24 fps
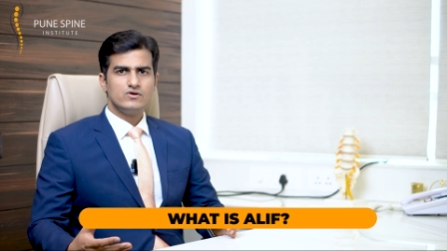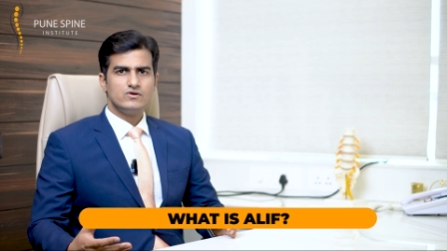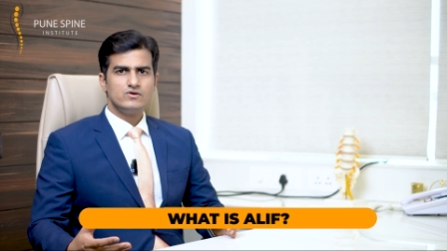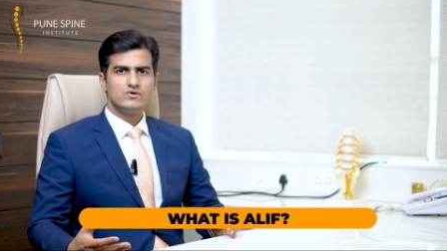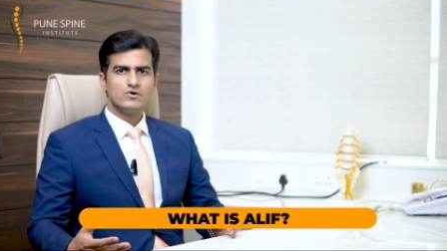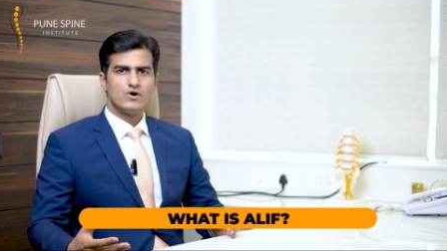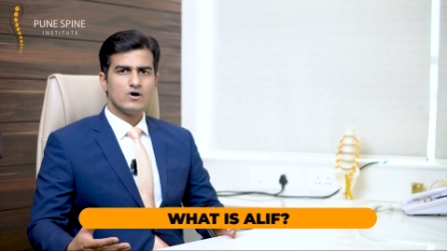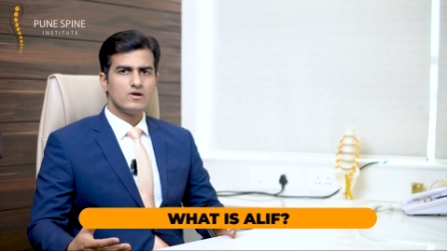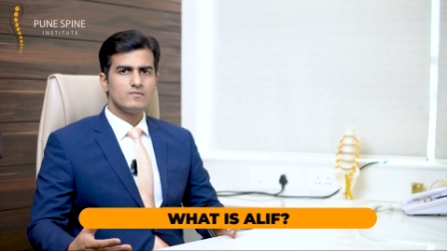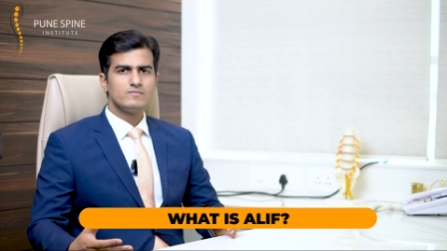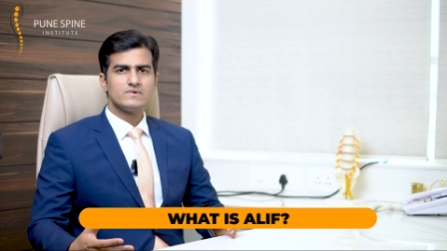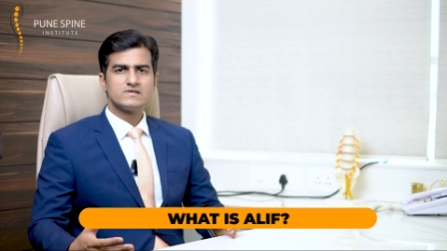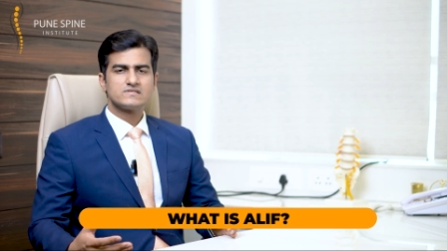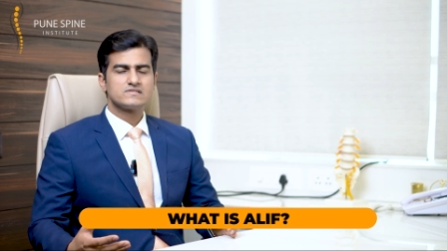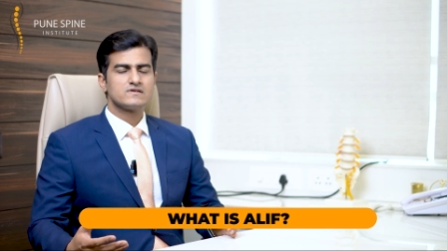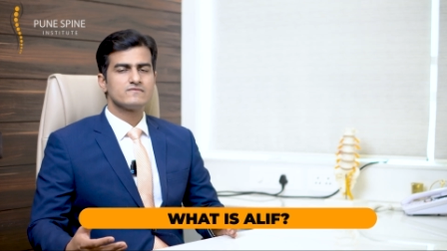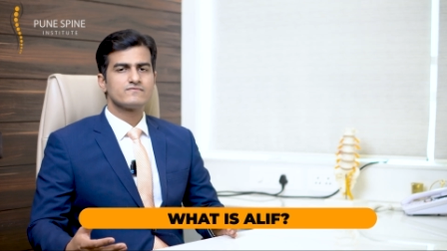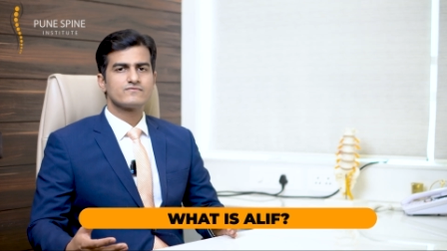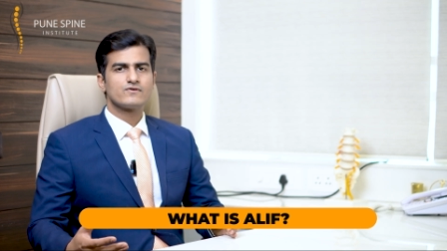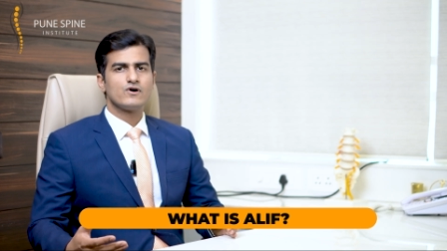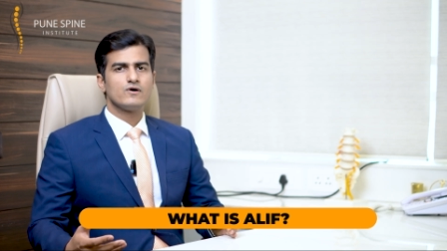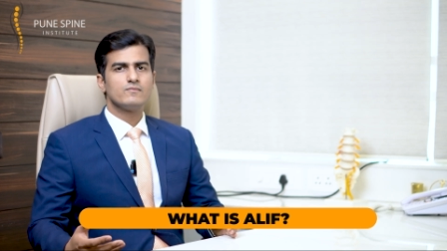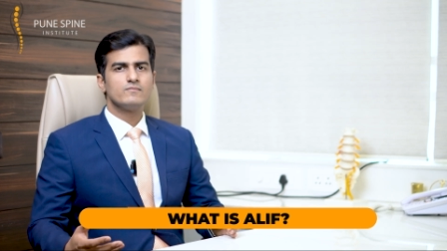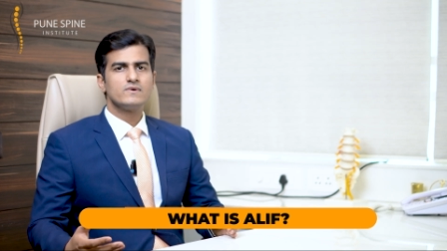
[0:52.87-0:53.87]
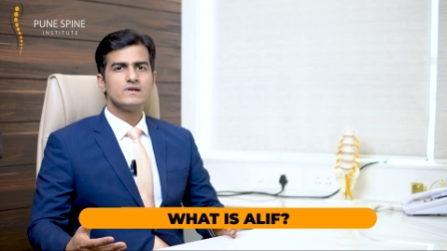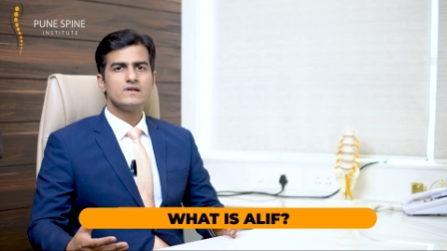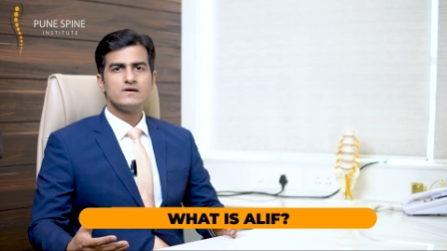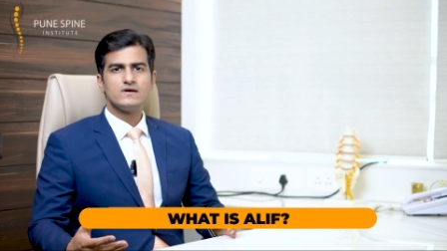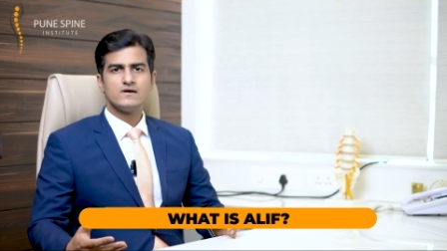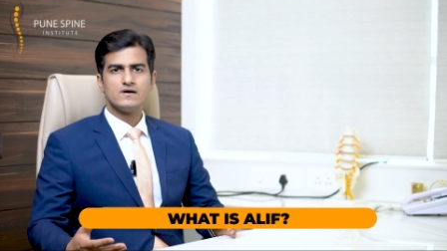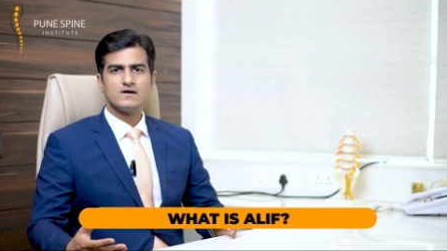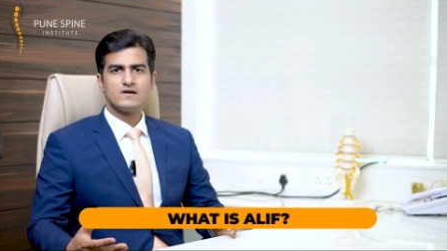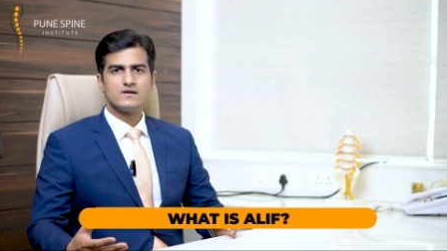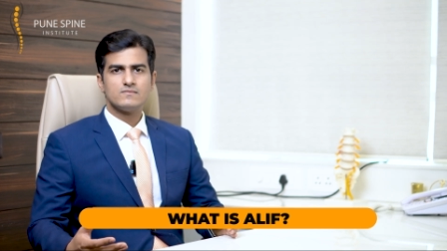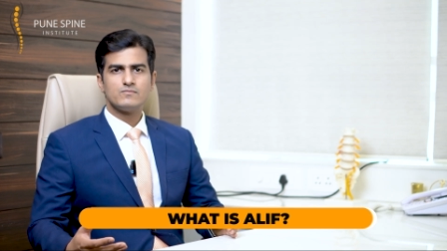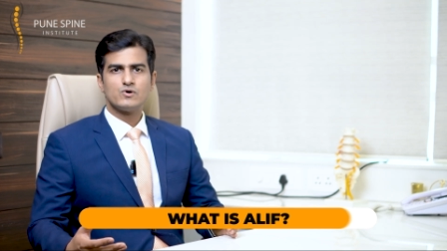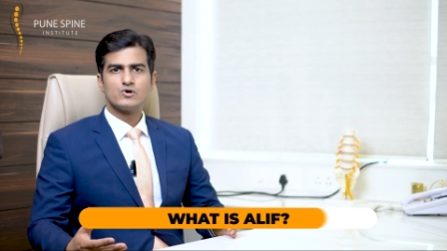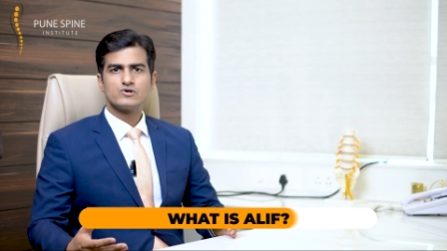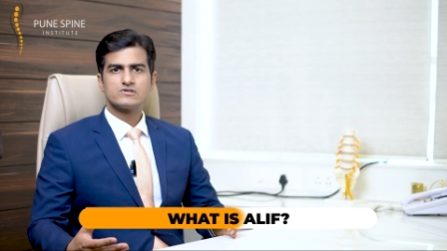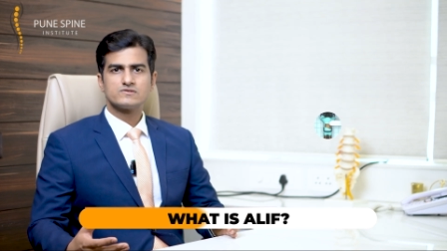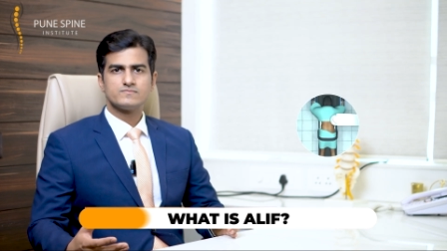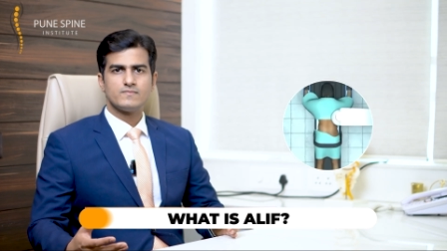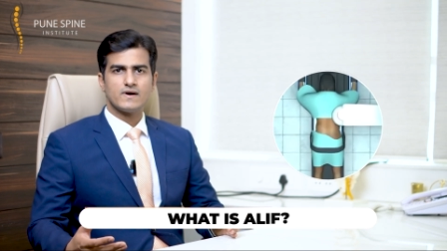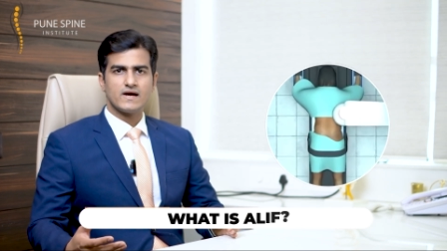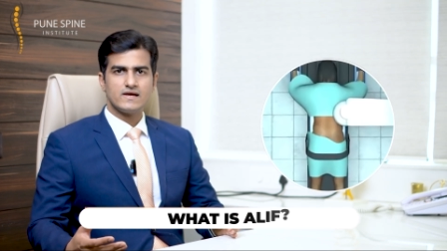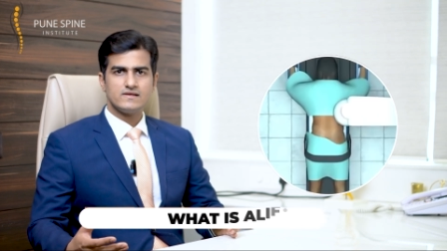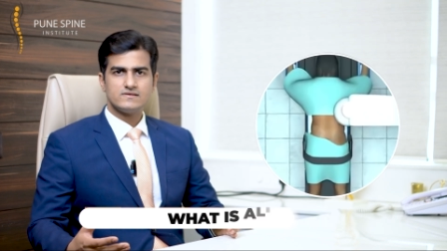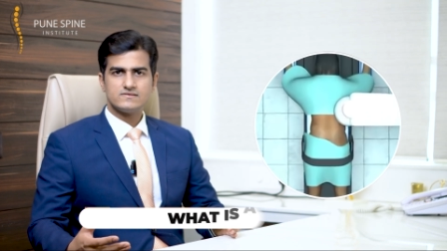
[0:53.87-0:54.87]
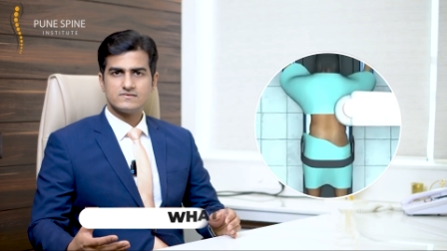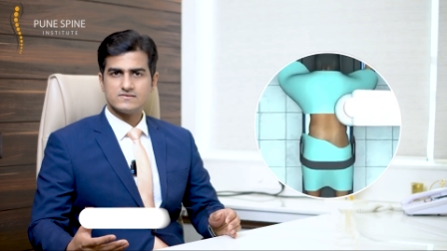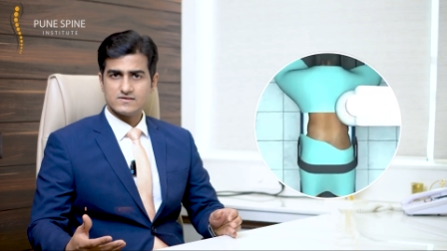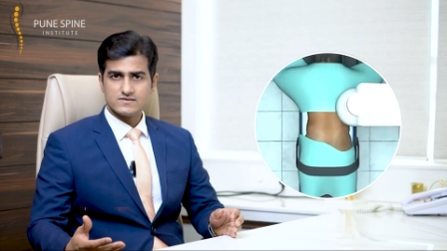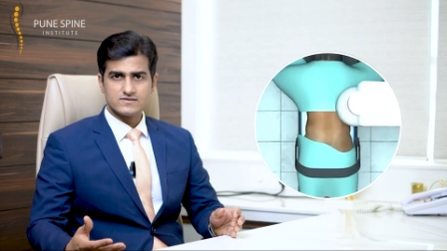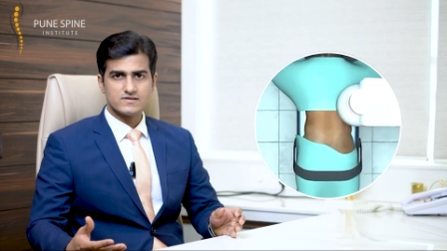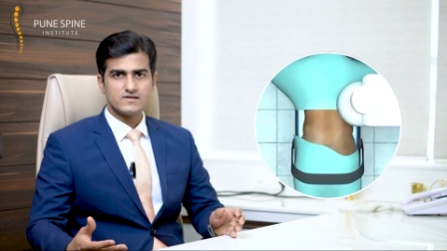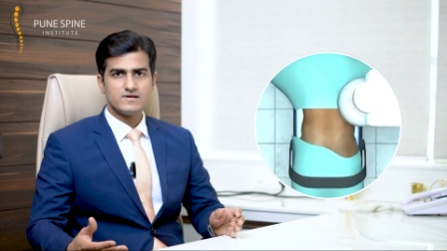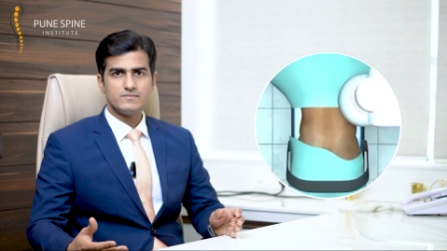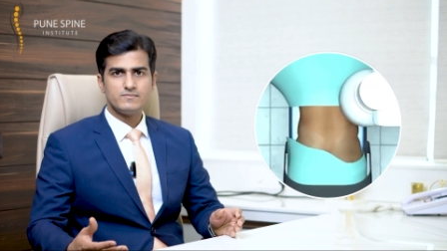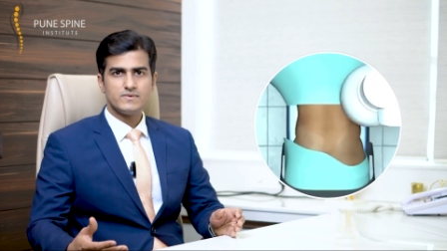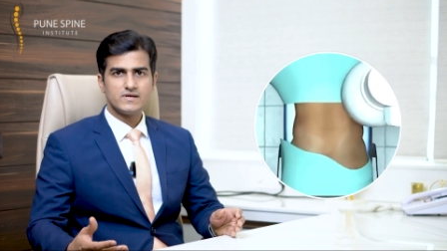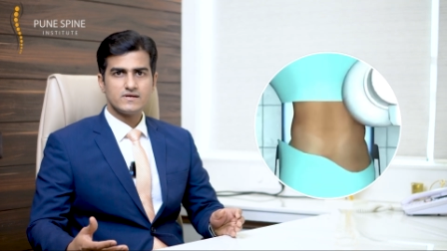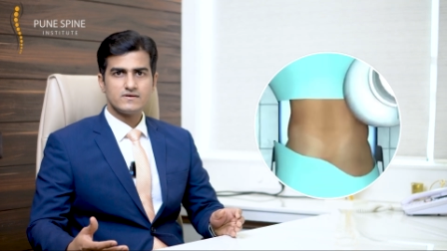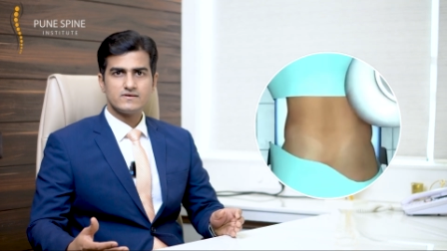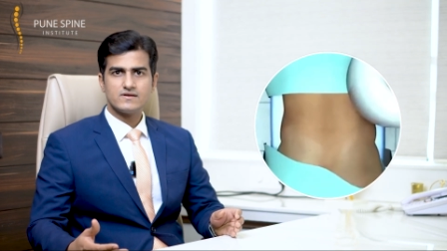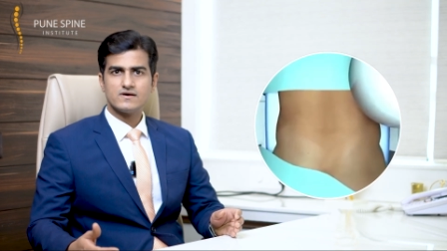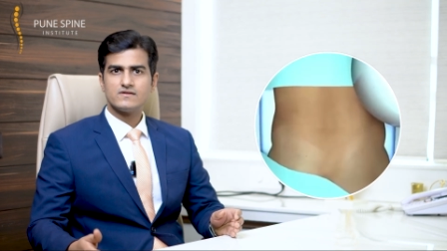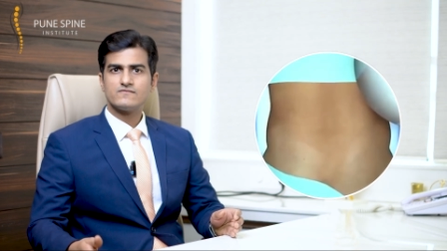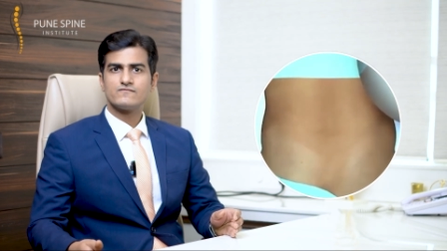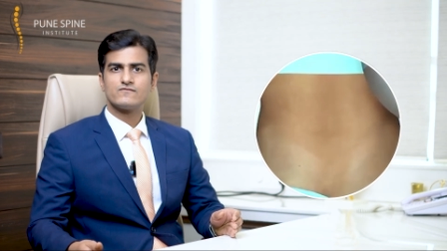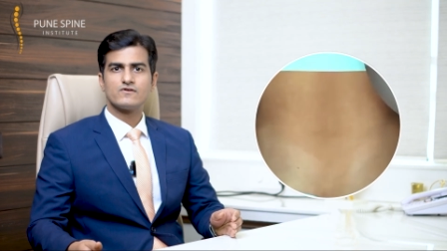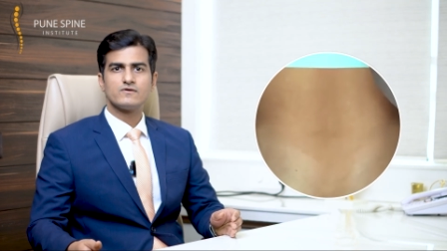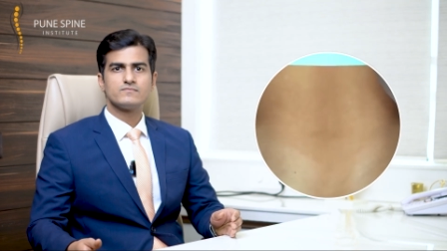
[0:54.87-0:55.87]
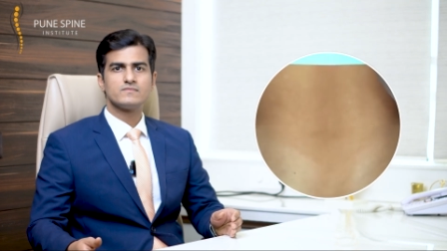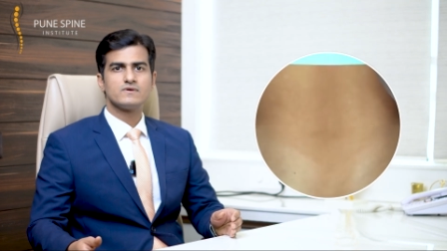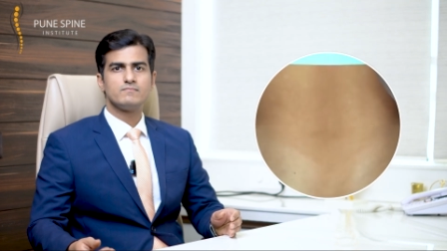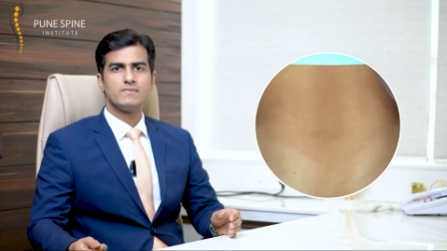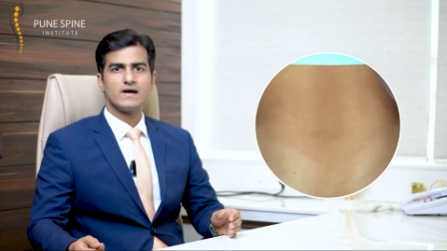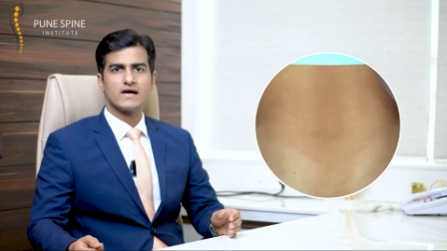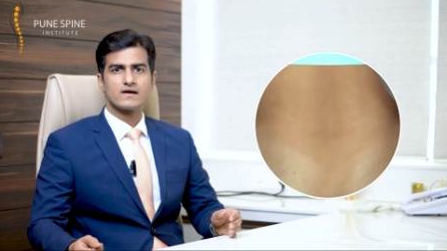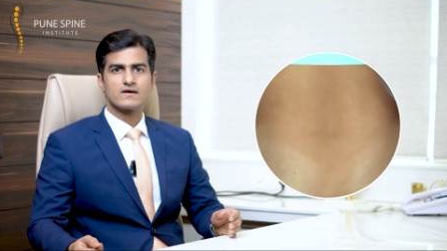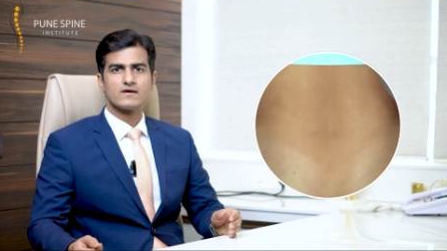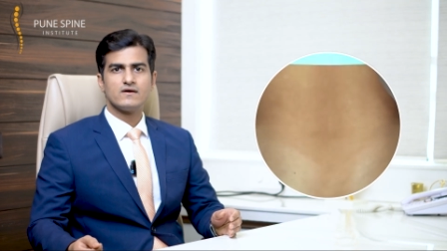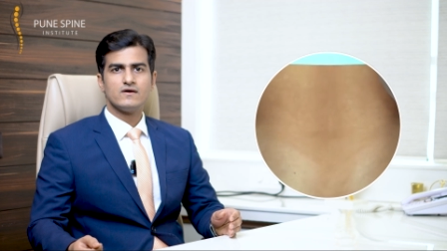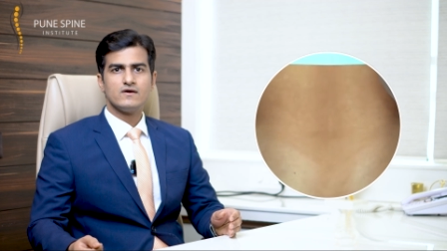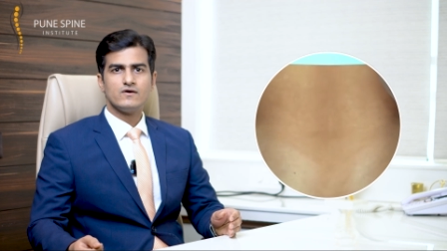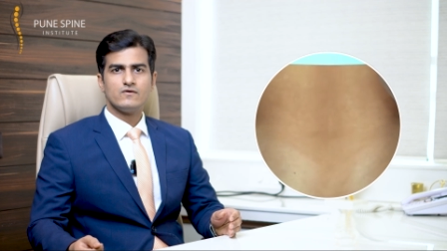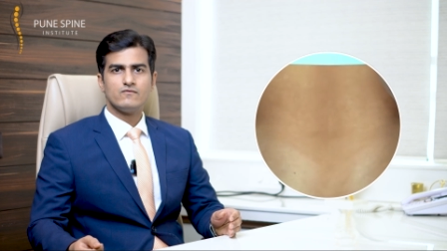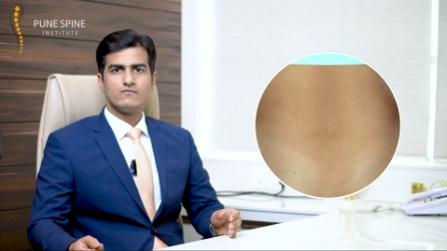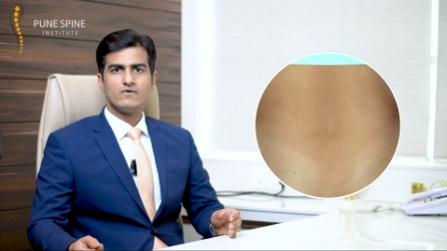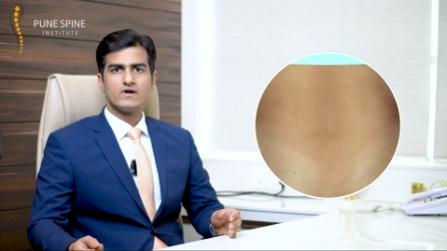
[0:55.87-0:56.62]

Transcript: You all must have commonly heard about spine surgery being done from the back,